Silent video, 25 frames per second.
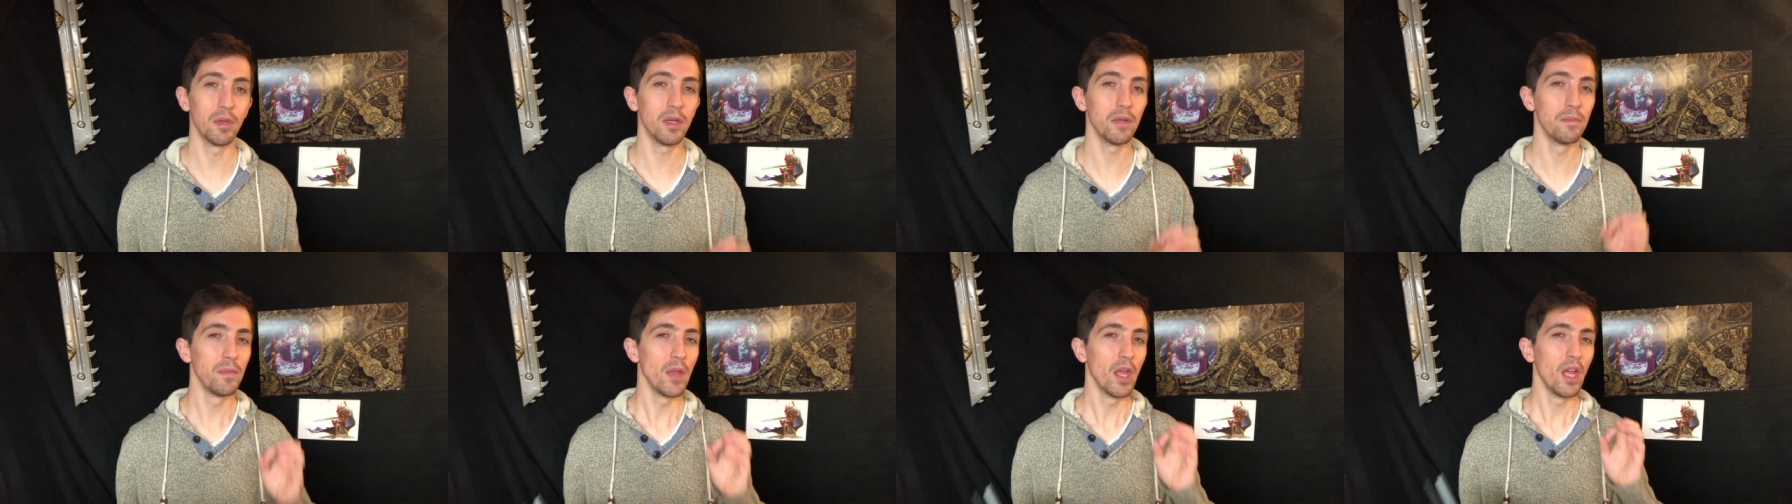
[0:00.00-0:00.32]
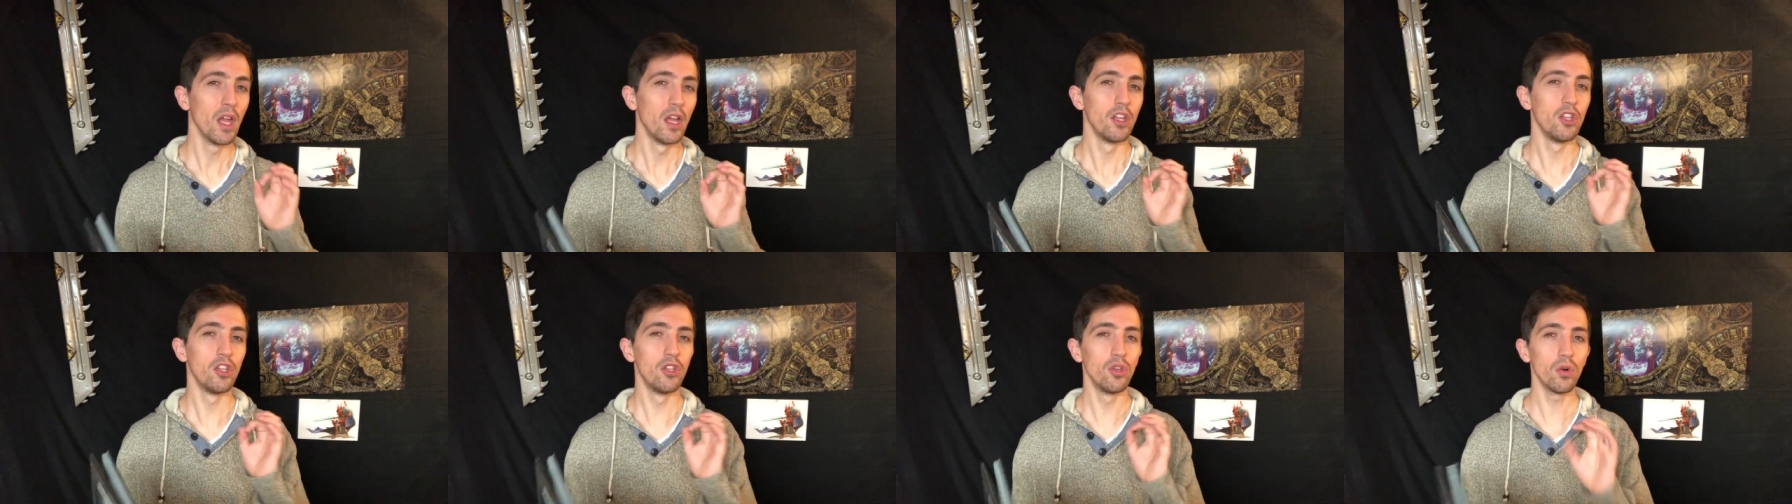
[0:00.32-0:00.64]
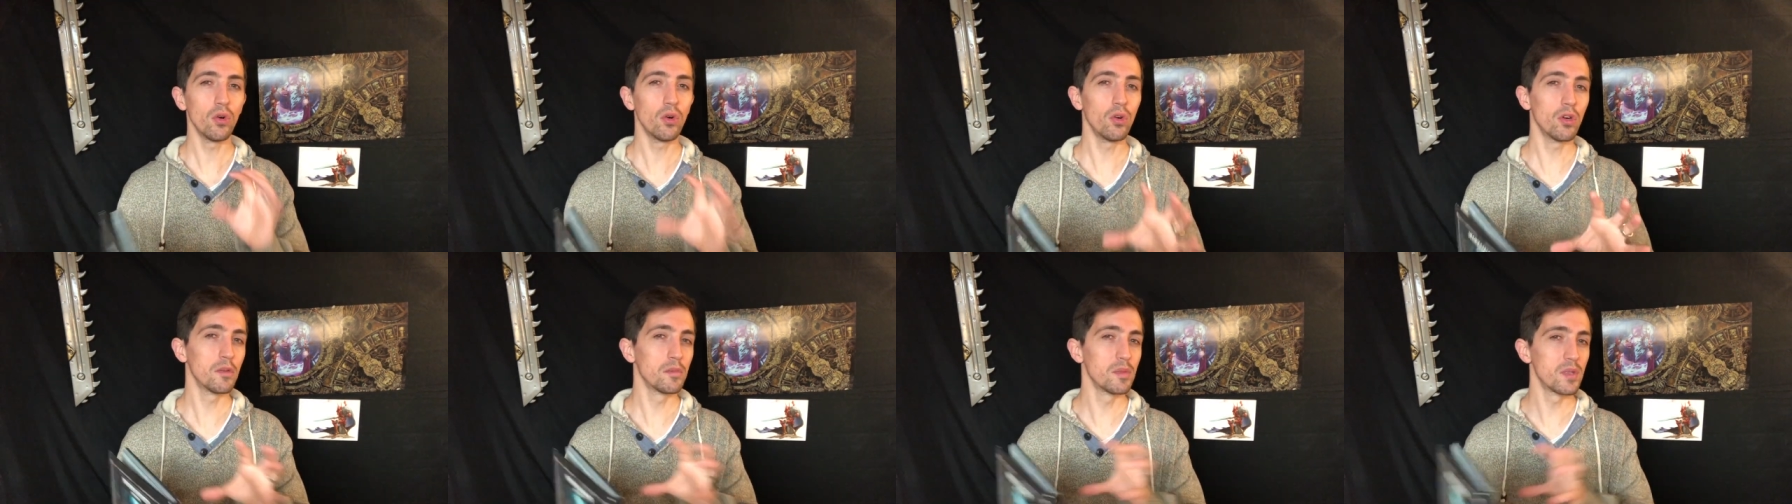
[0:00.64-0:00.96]
But
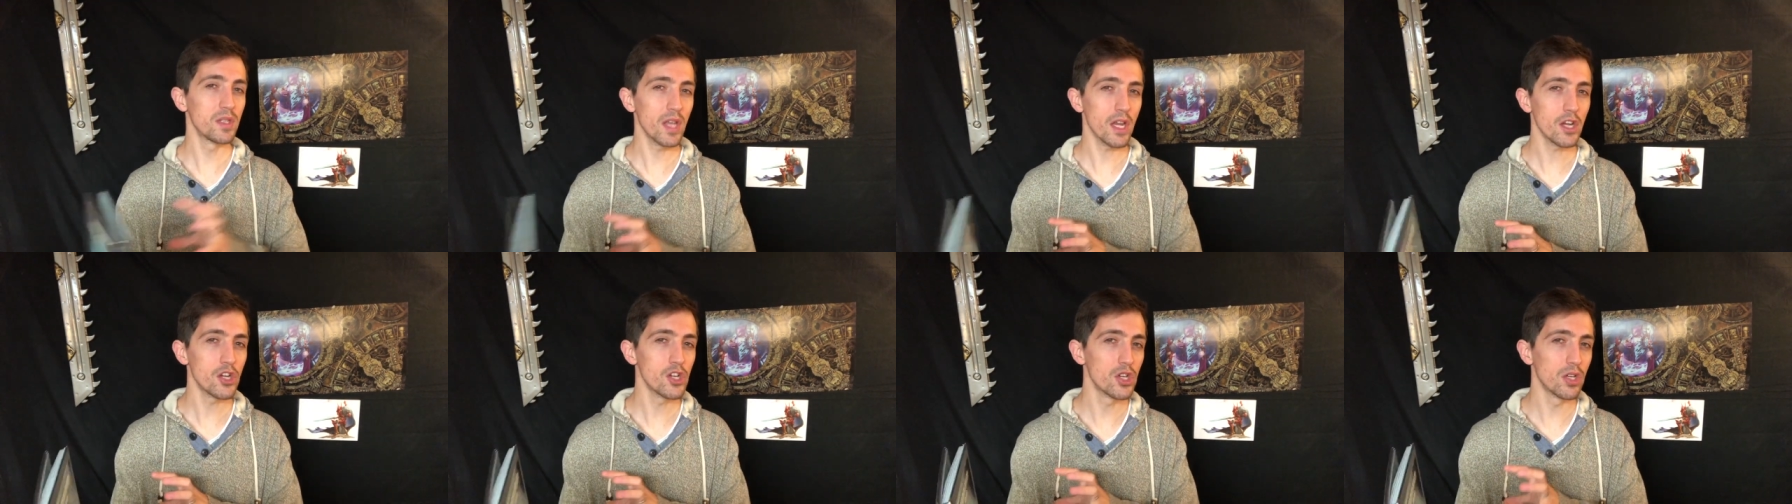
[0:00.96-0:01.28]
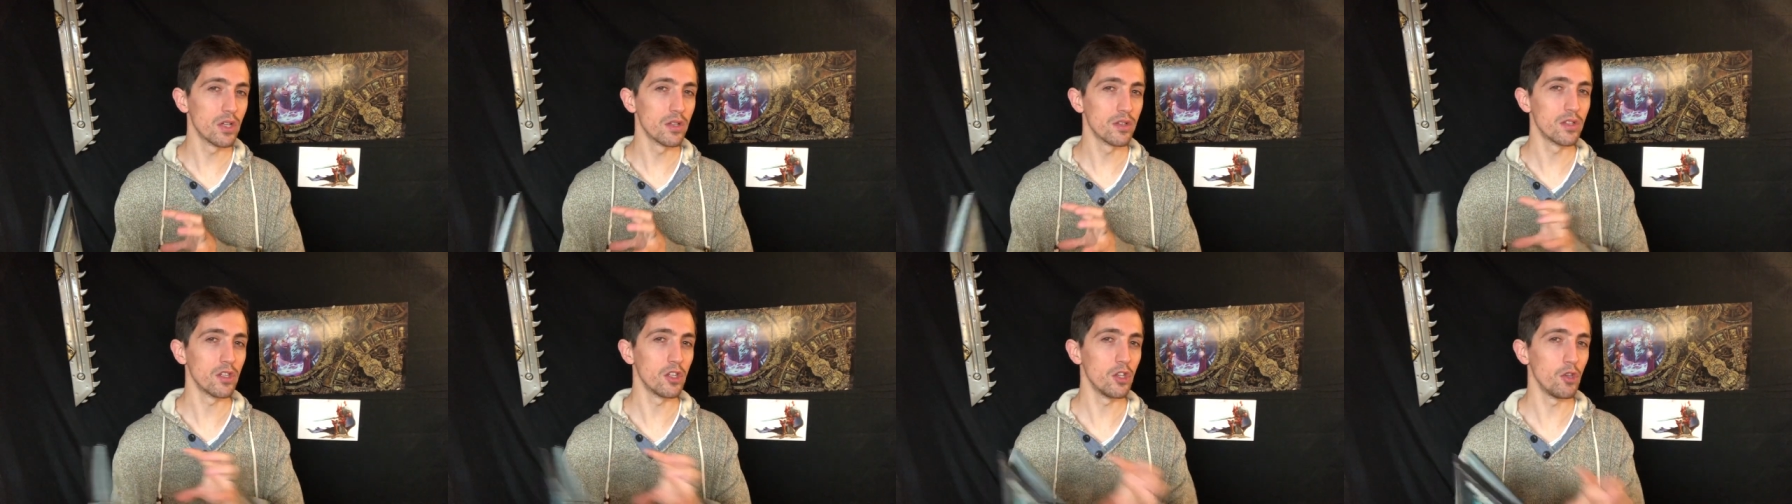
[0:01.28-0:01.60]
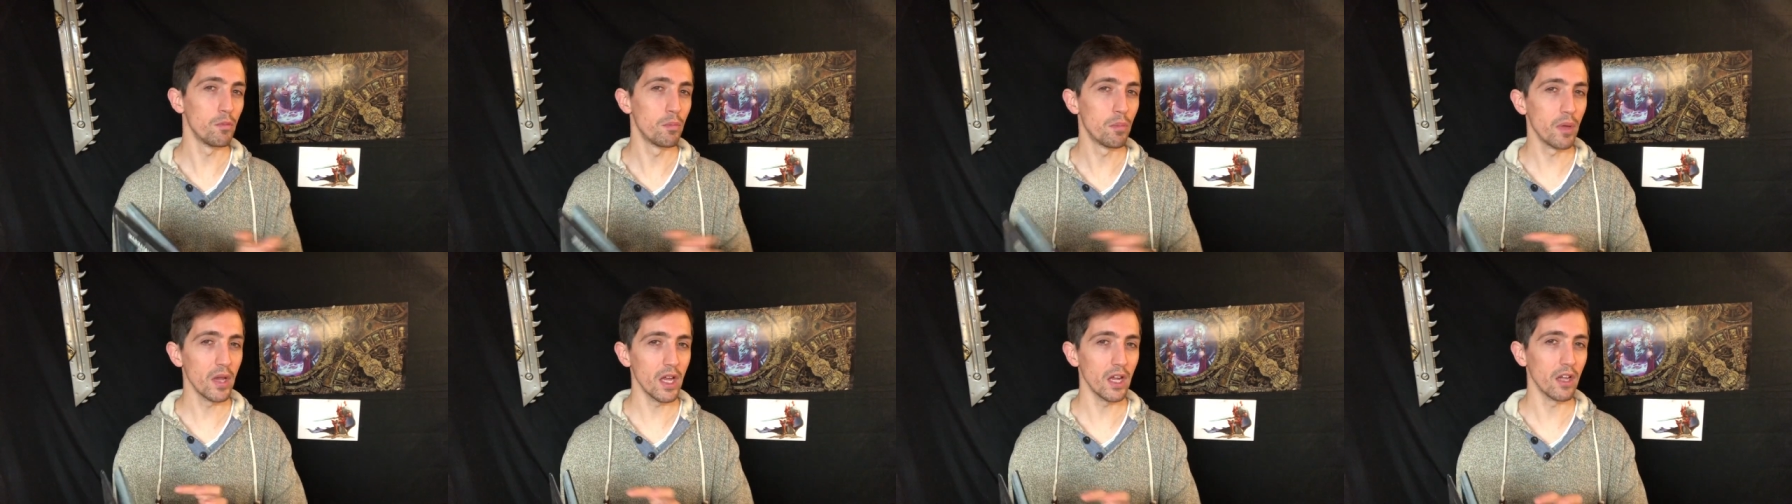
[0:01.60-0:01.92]
your obsessions that
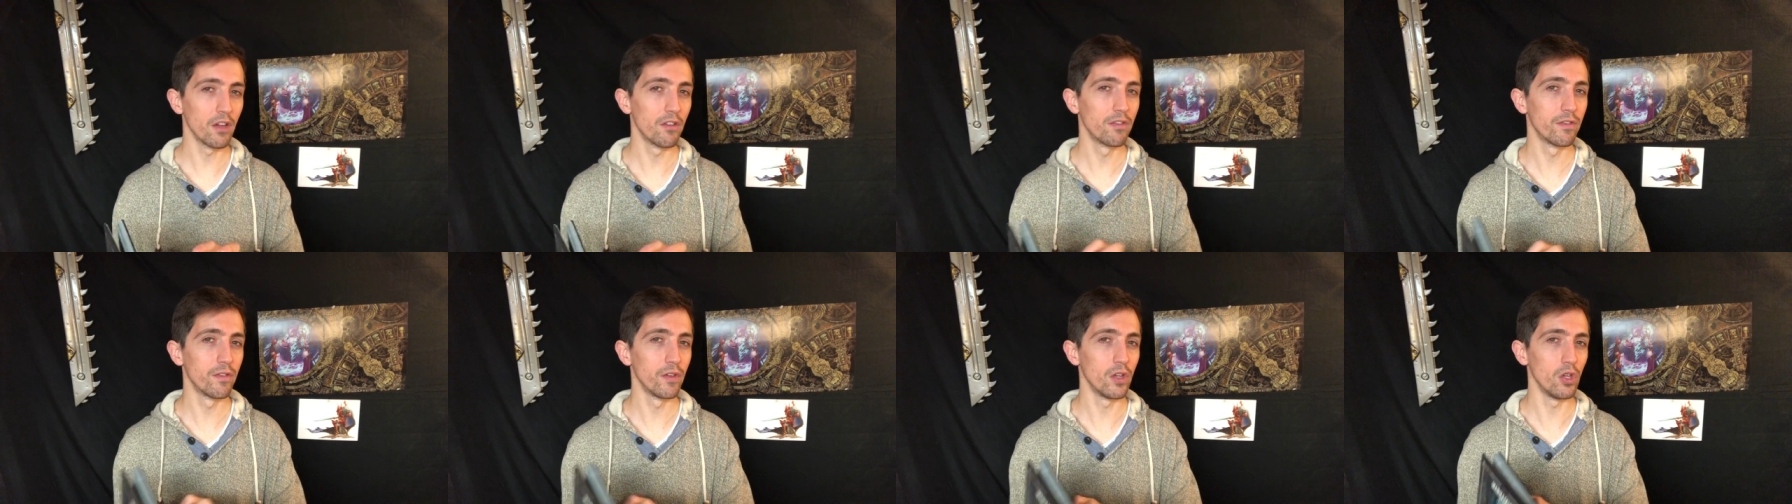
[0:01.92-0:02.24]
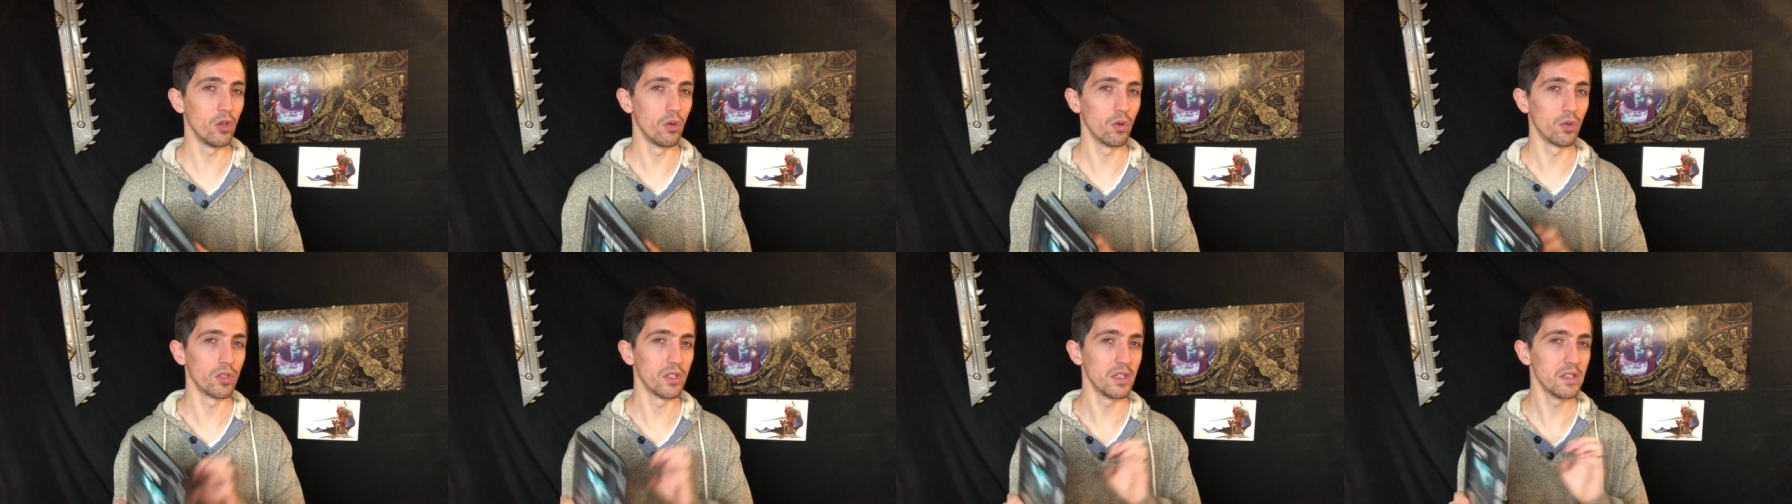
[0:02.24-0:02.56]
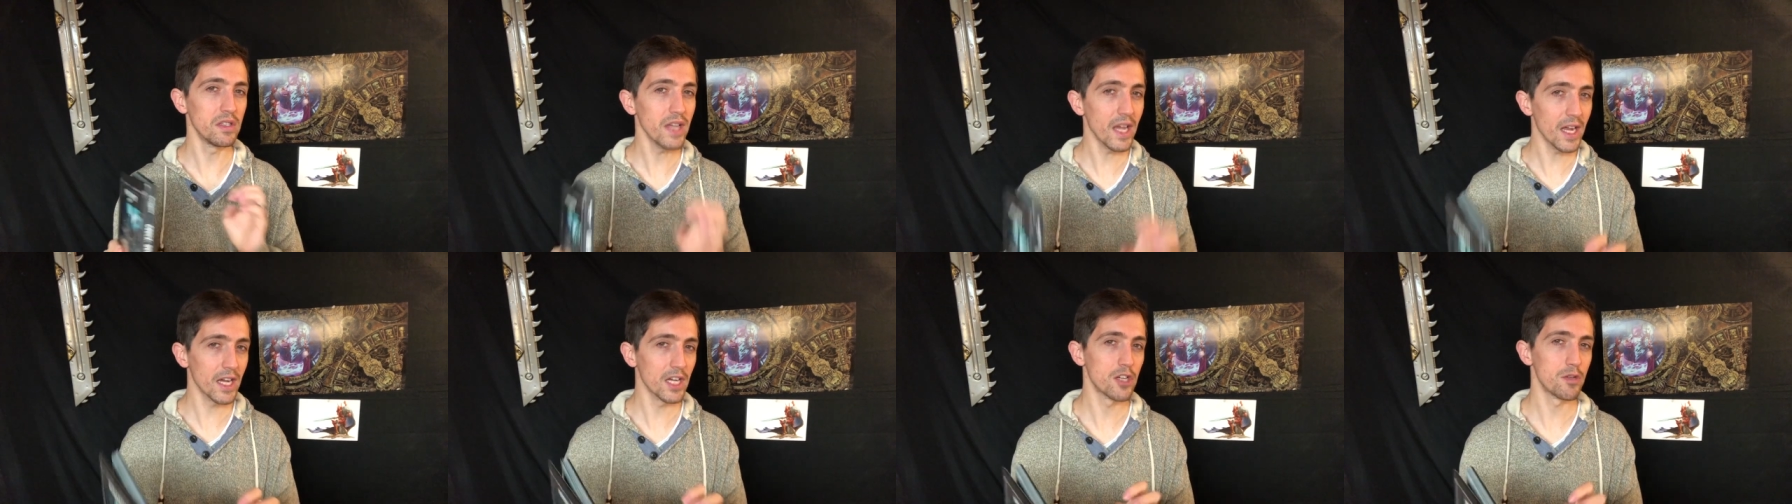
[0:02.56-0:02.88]
you pick for your
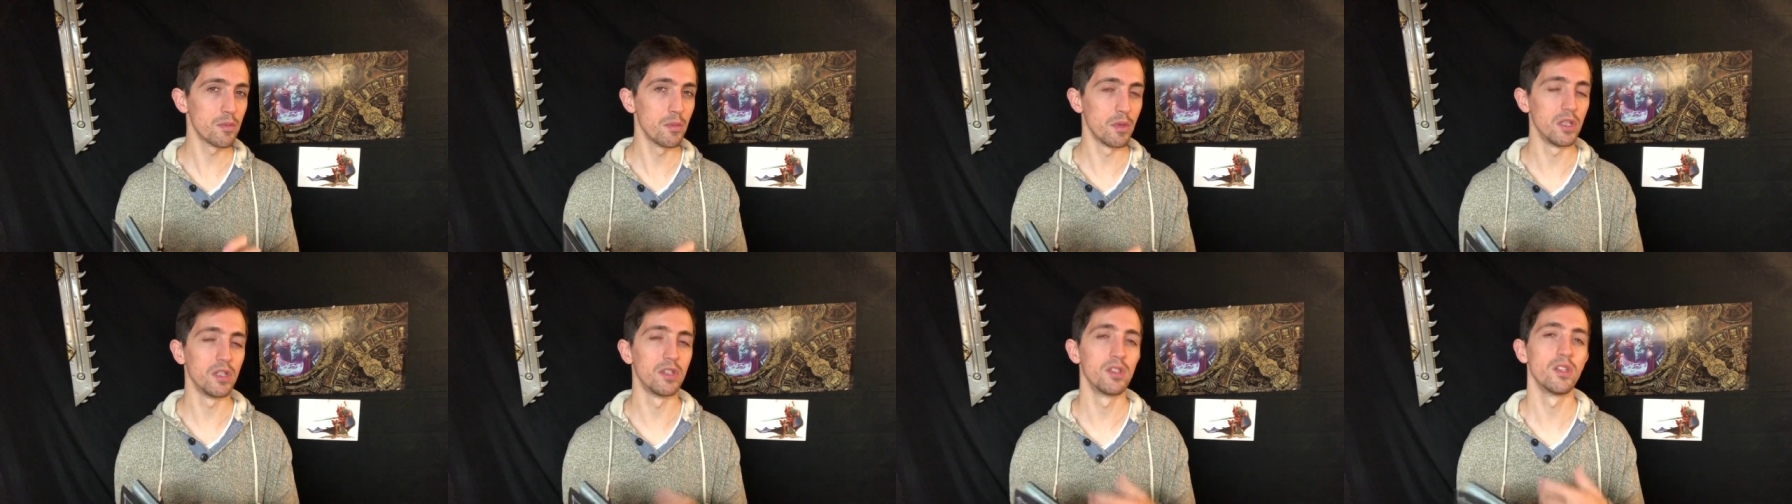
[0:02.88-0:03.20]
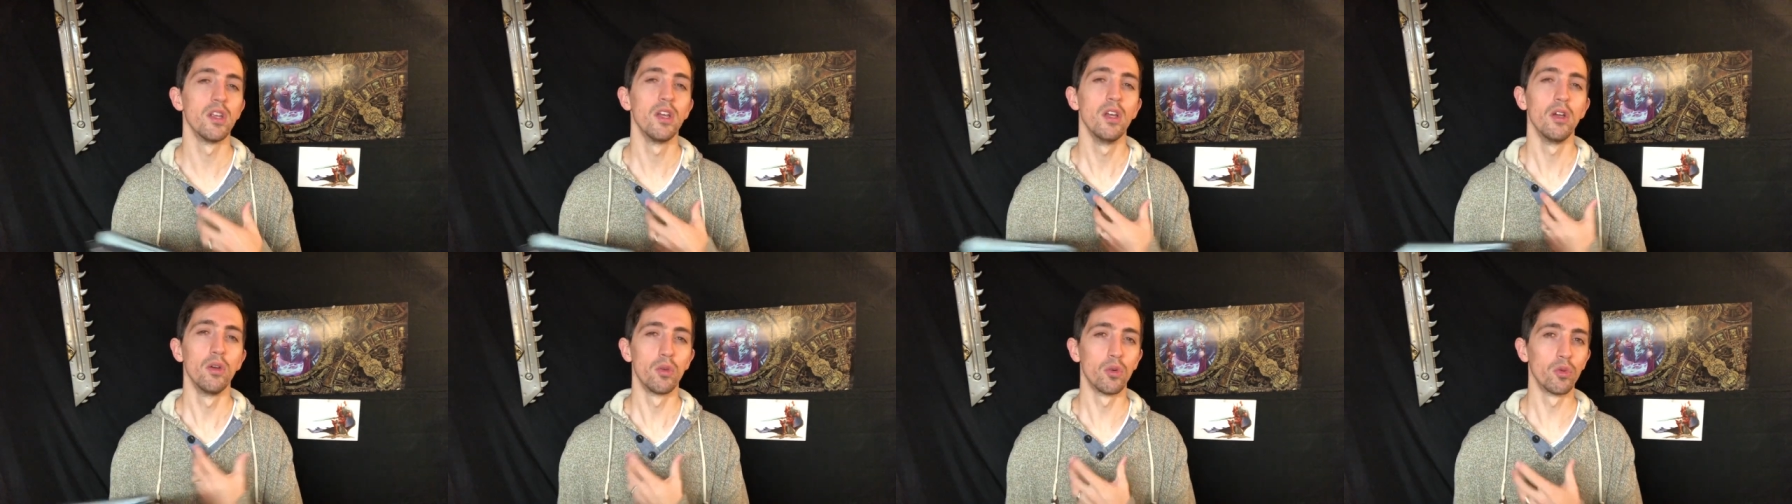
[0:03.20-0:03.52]
detachments